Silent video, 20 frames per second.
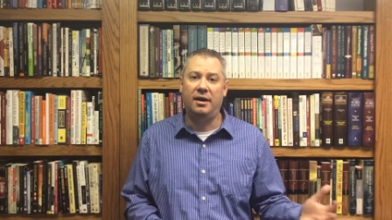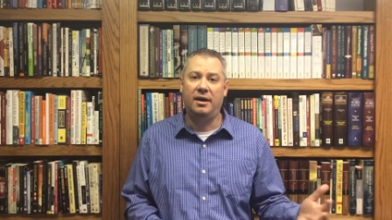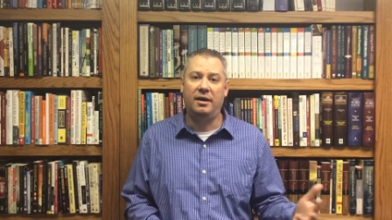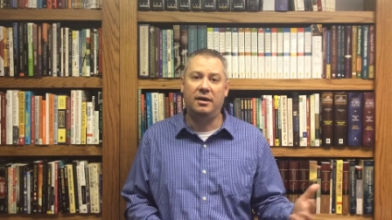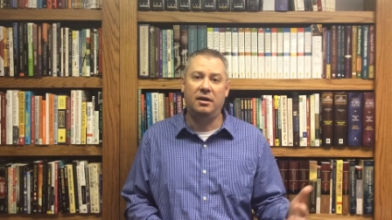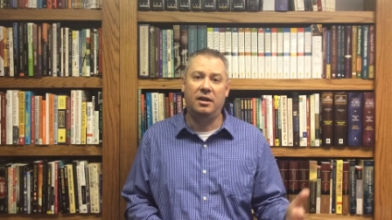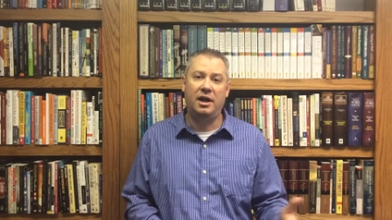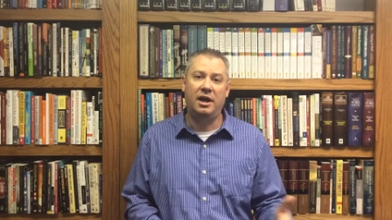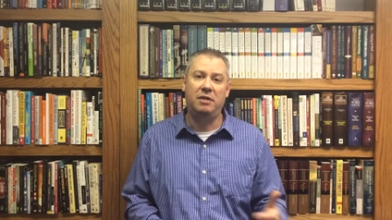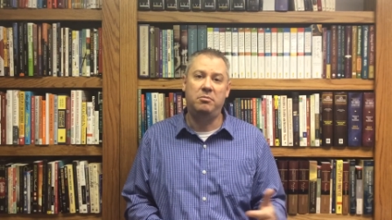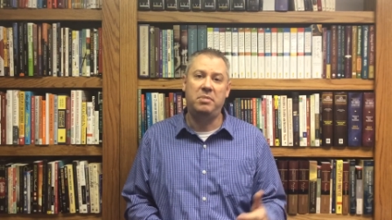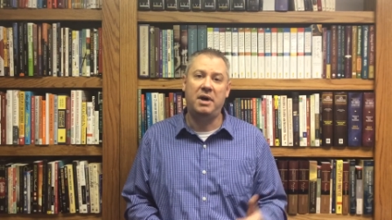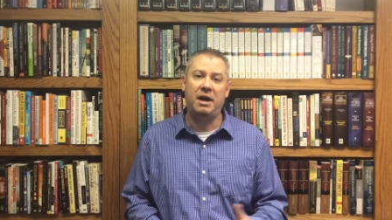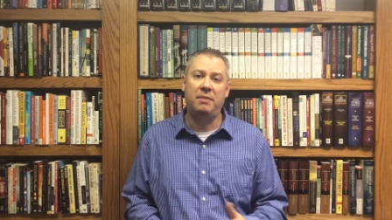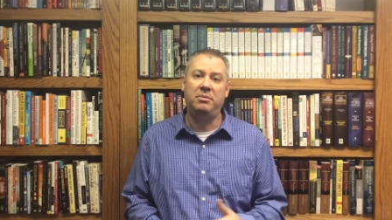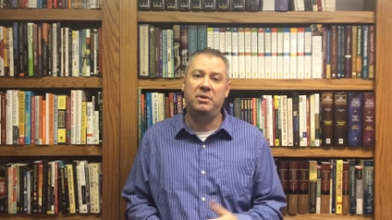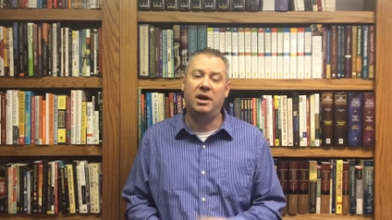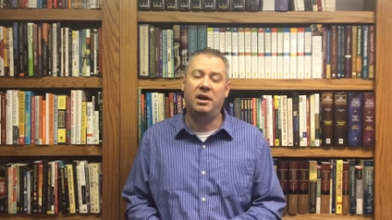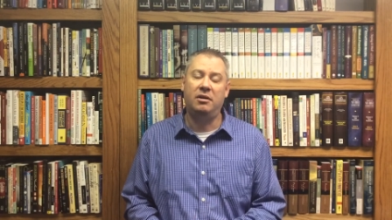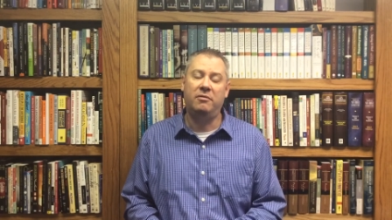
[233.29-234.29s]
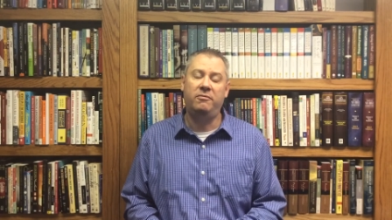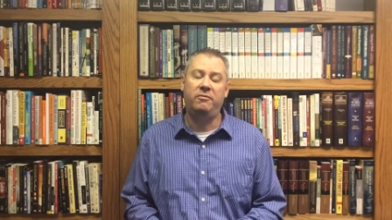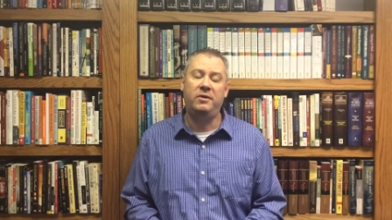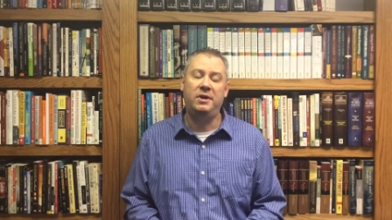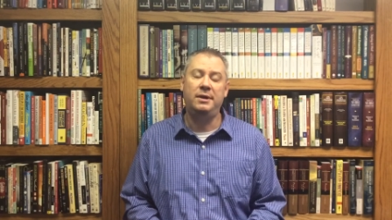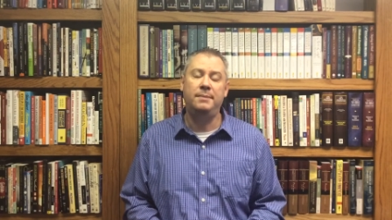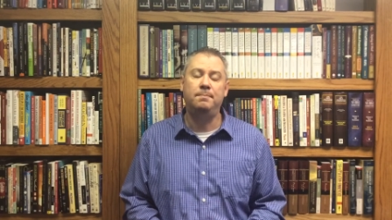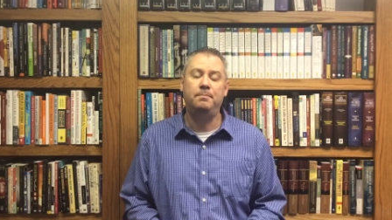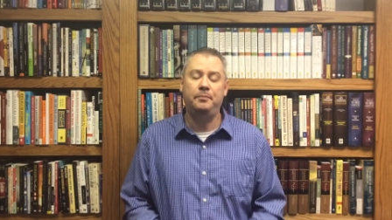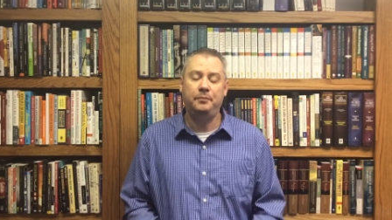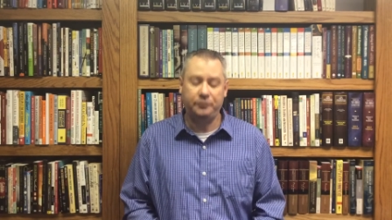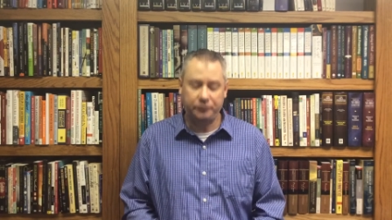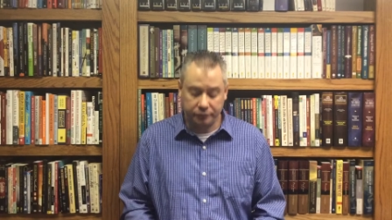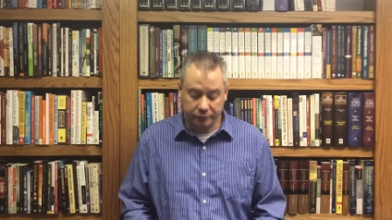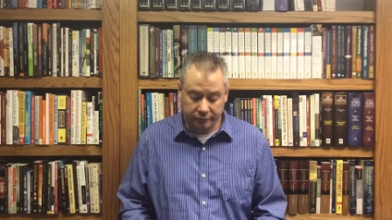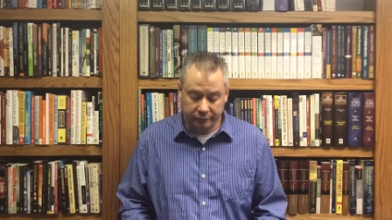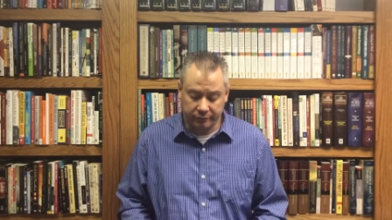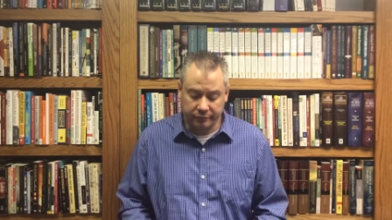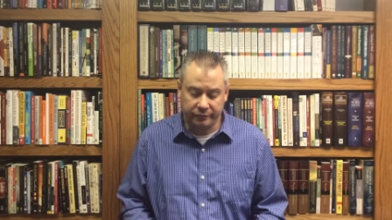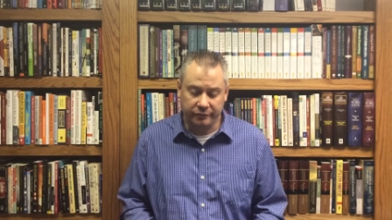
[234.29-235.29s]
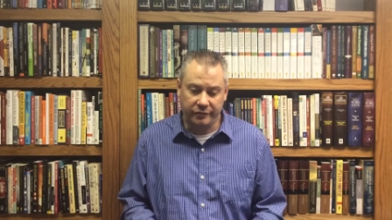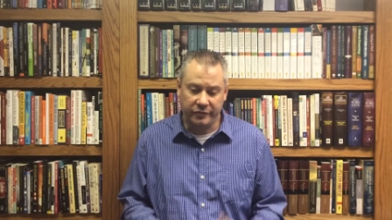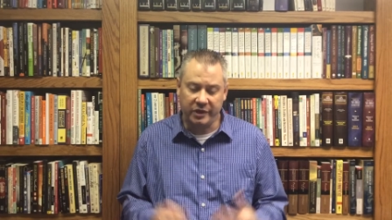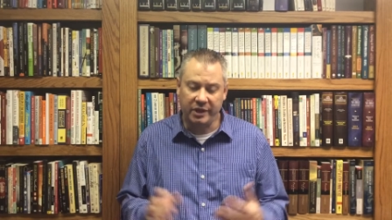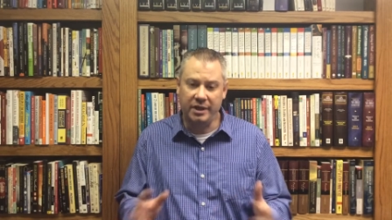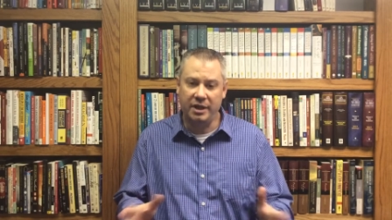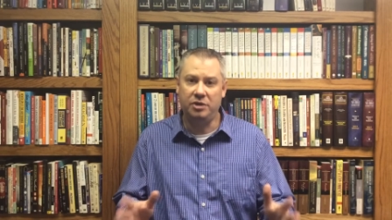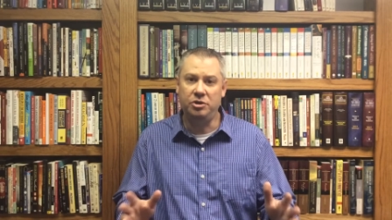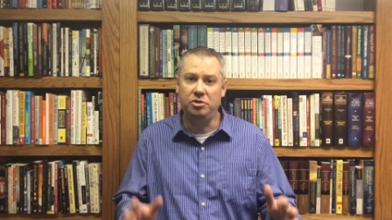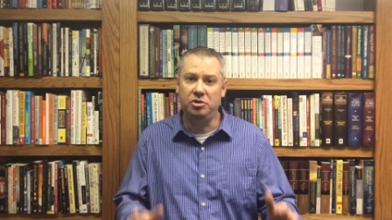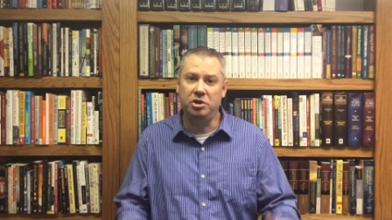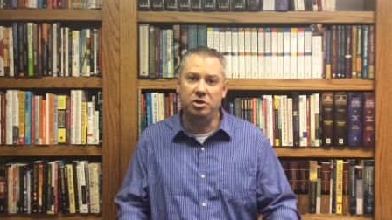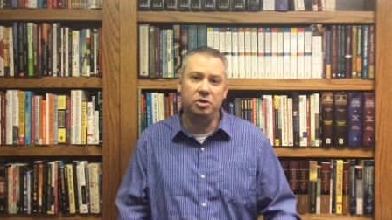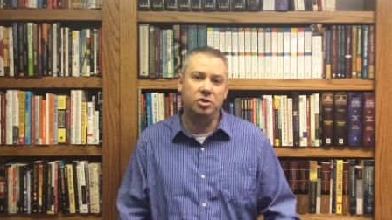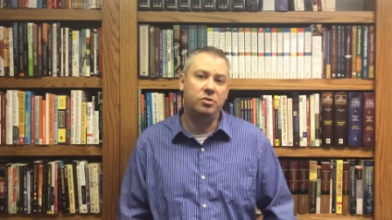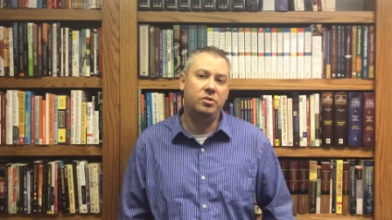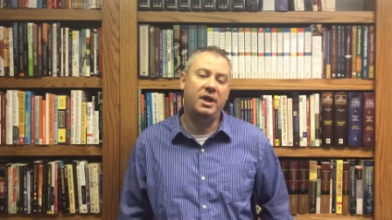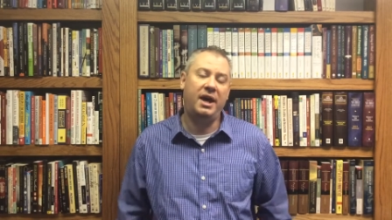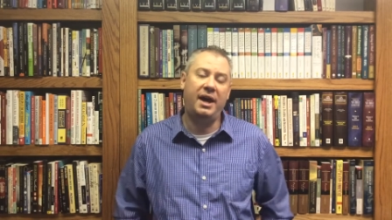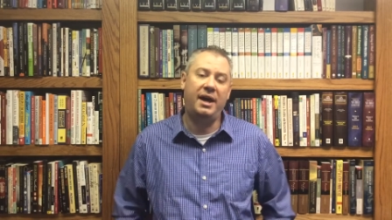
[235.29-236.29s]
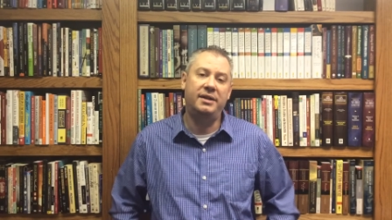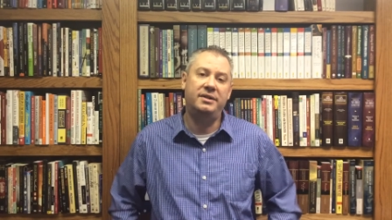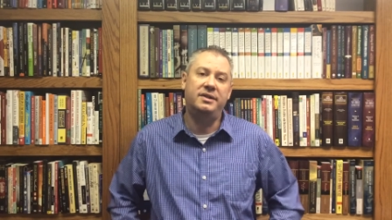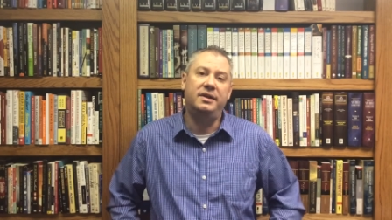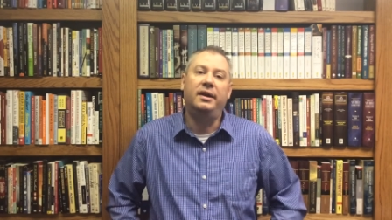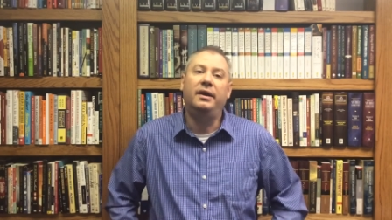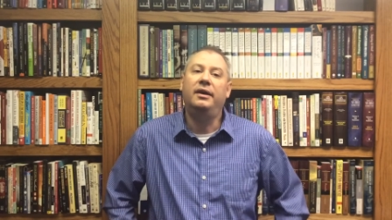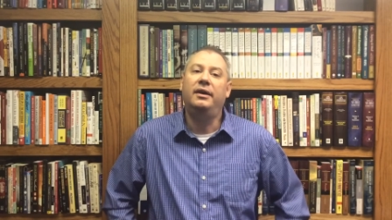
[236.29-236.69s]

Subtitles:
Klein, Babcock, Fee, and you can do that.